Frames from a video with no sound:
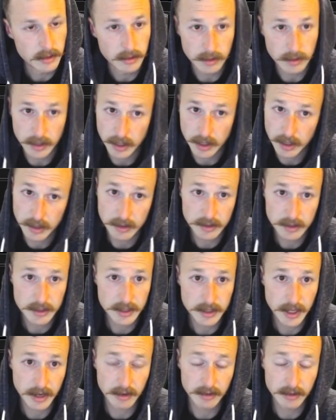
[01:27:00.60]
Okay, there's
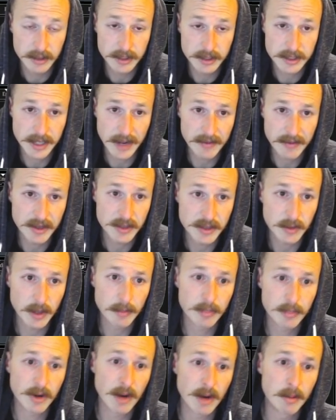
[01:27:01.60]
Nettle into Savage Swipe
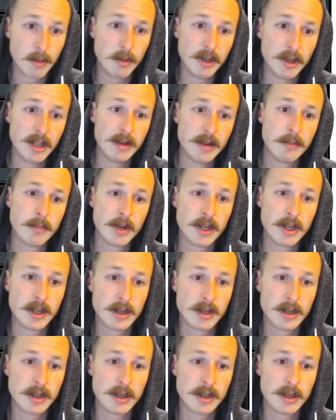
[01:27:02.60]
probably, but